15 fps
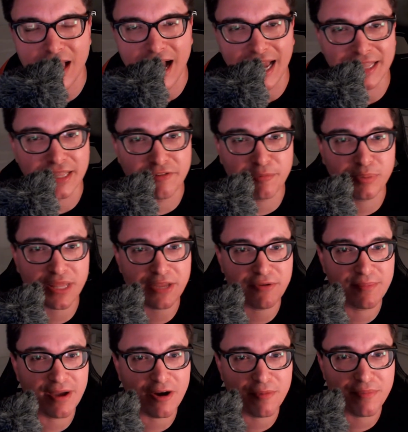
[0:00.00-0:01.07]
I love
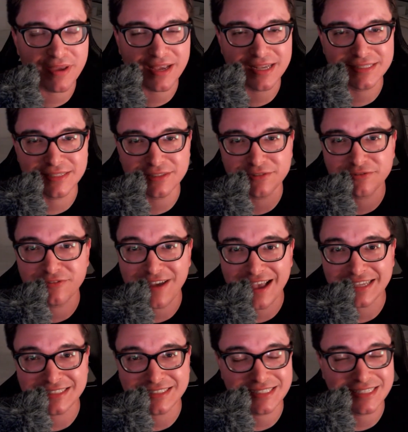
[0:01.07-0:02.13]
PlantUML because it's
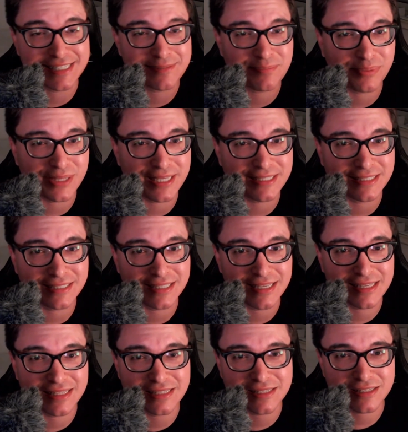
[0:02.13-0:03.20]
fast, it's pleasing,
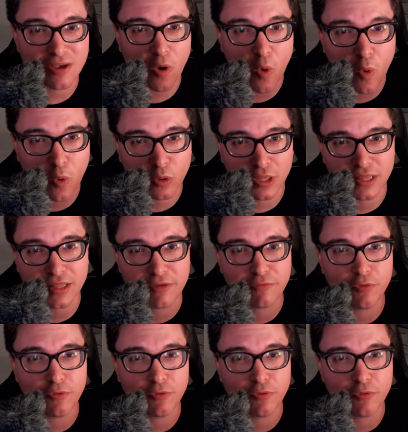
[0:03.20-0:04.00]
and it's all I love